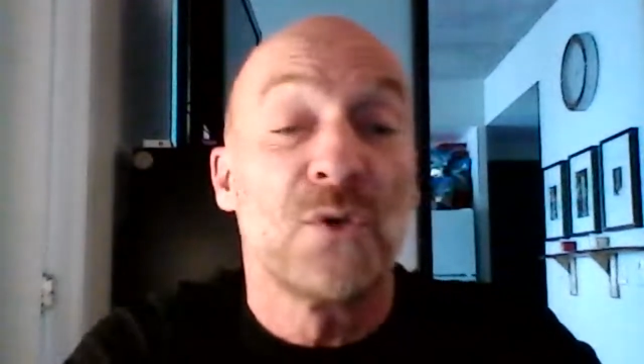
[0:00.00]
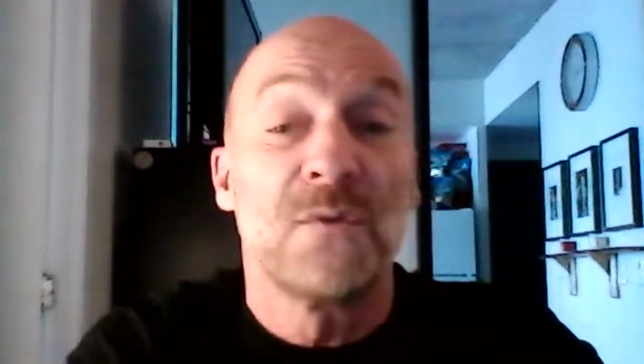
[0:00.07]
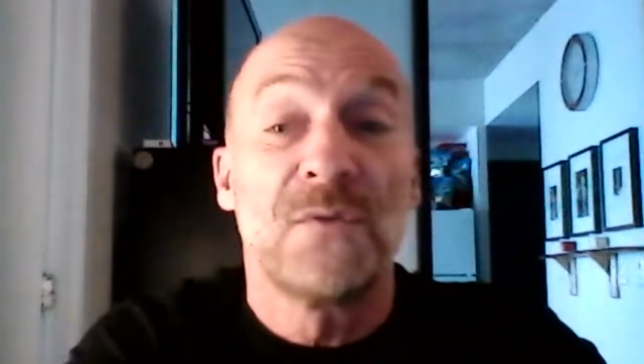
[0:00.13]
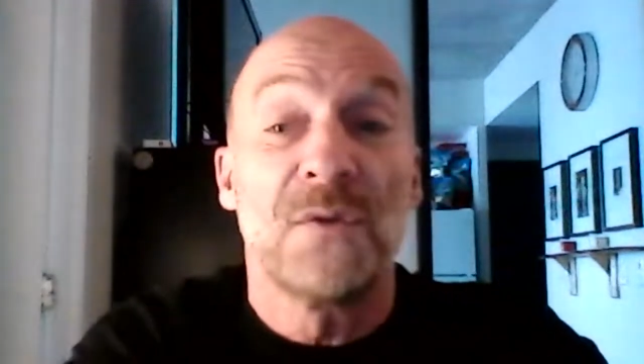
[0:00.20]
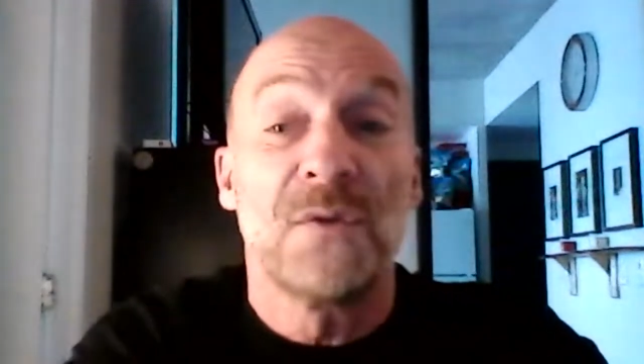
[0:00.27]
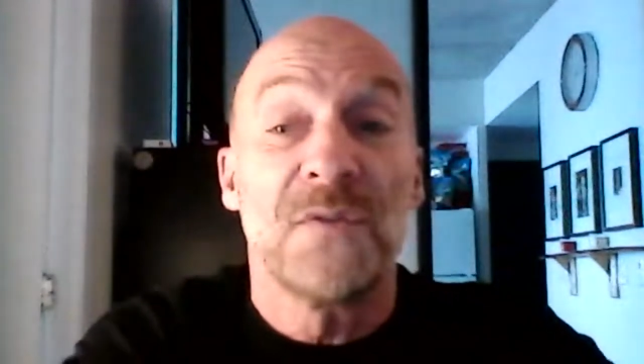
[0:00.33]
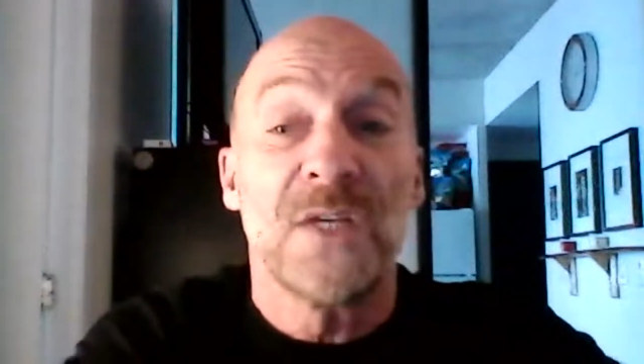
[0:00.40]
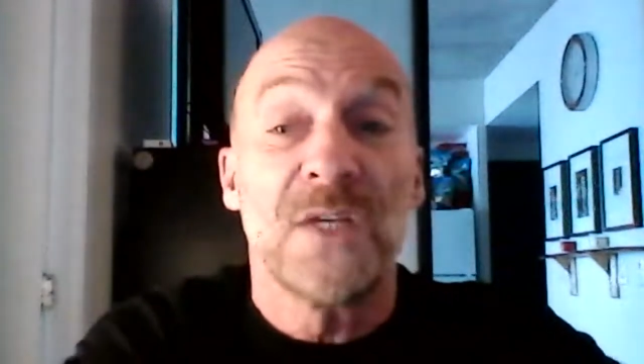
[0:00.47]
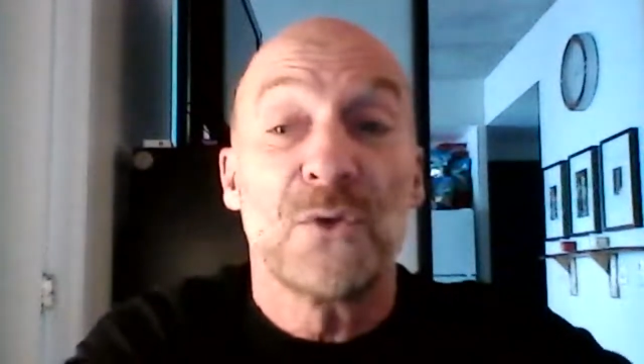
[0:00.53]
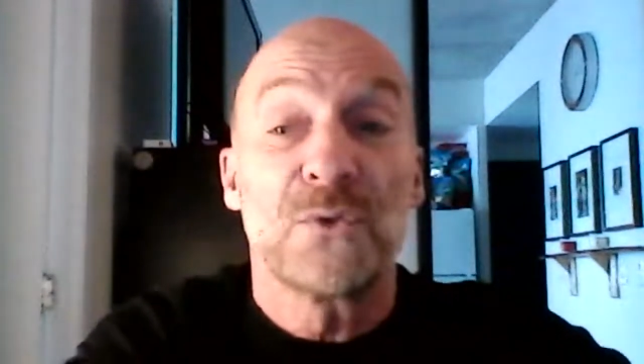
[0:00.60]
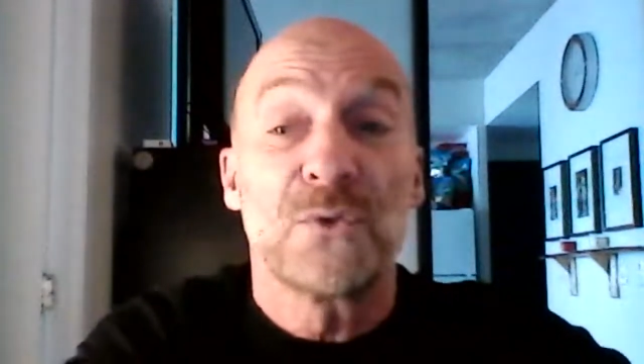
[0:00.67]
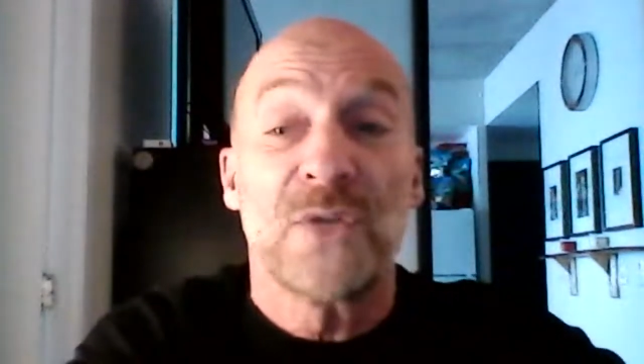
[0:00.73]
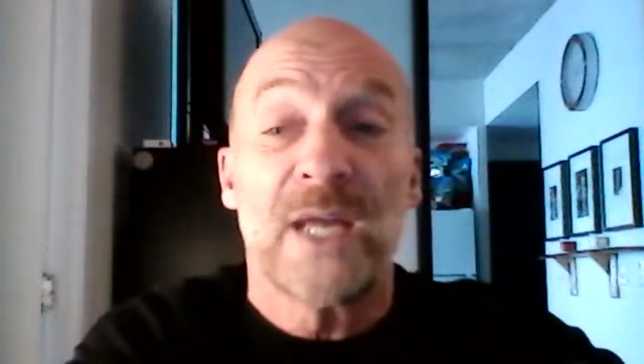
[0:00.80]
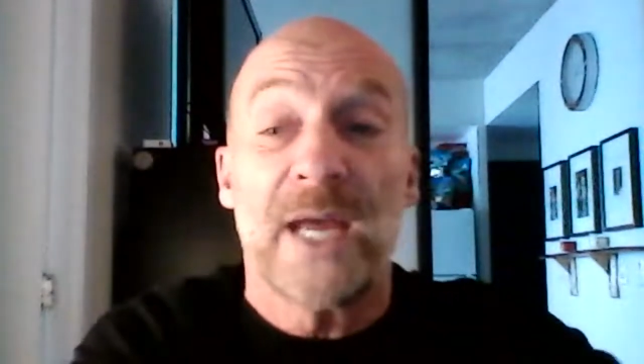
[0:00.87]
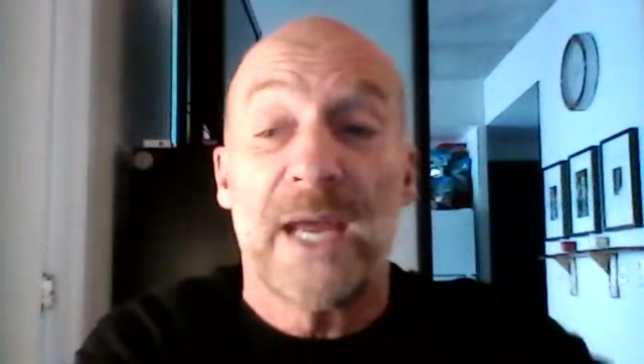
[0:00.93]
at one of the
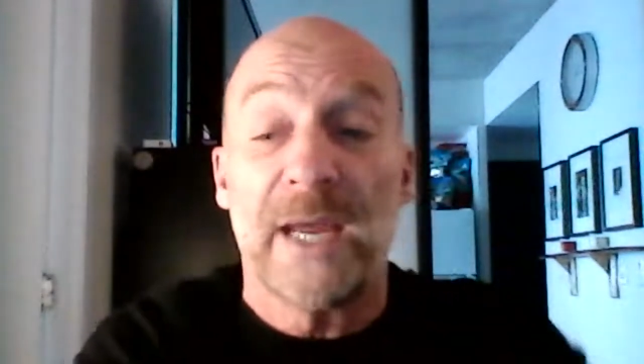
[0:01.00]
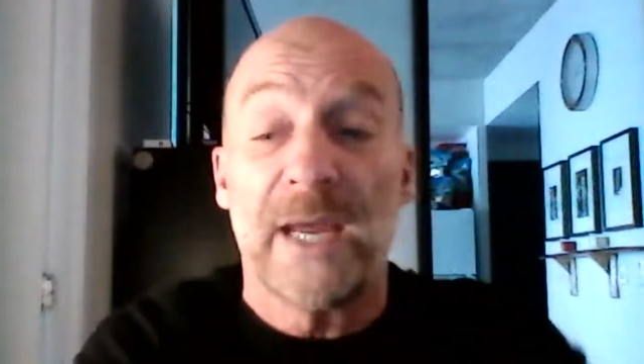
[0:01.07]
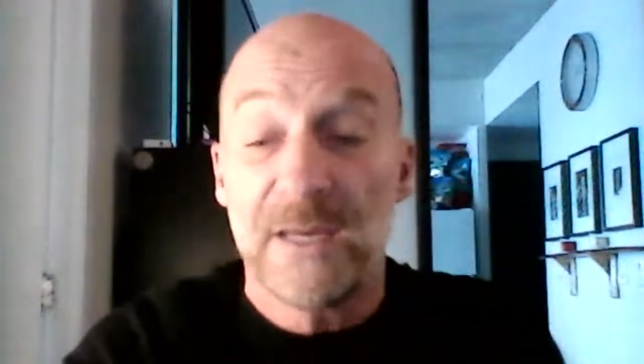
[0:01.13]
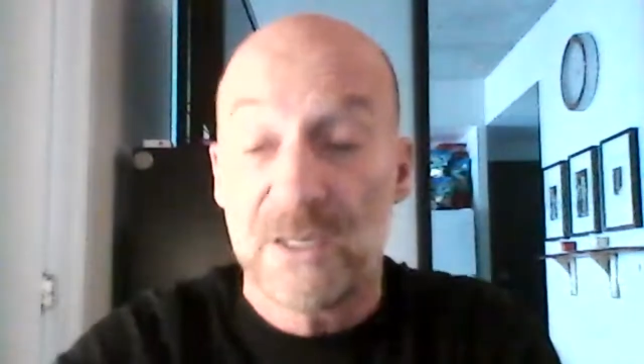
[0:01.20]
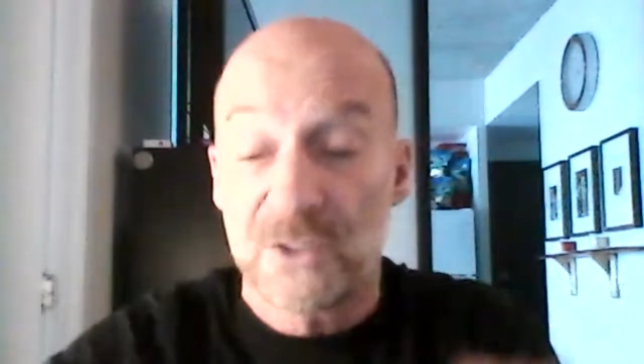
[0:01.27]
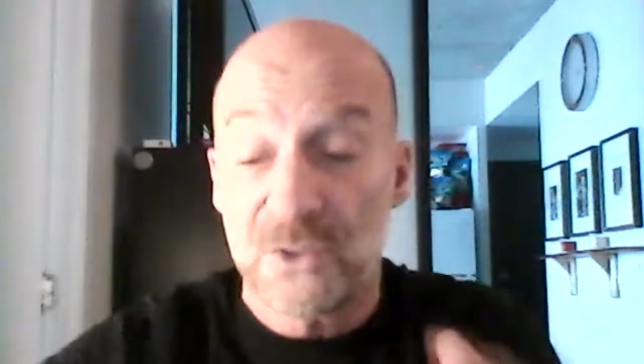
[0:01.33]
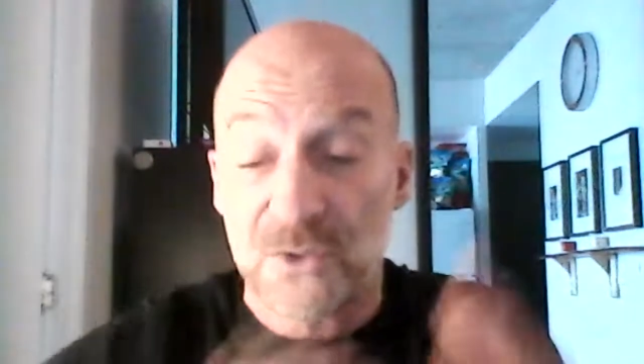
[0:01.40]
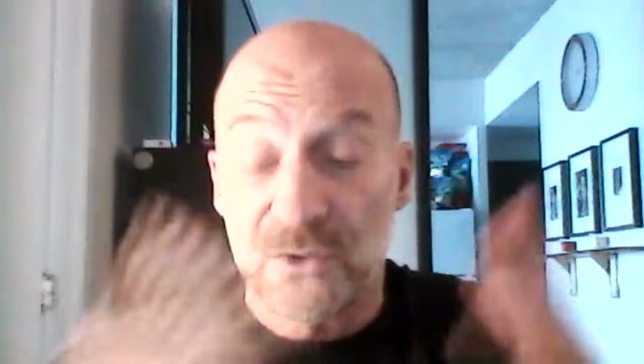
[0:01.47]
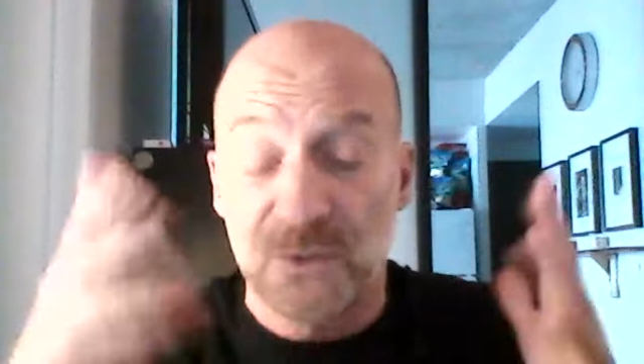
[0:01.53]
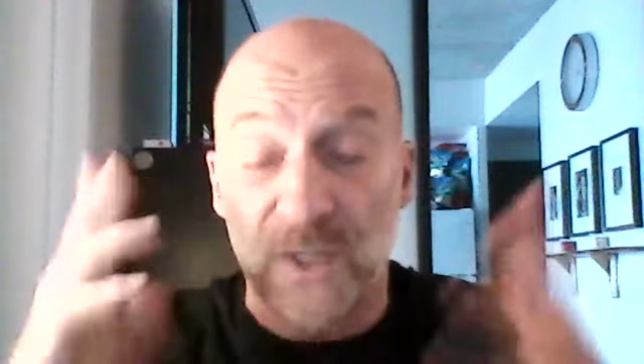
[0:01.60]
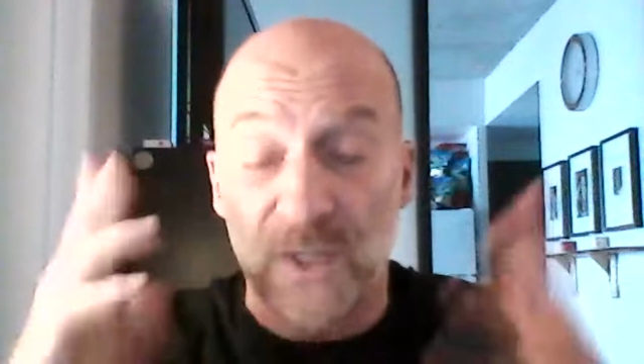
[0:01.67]
video today,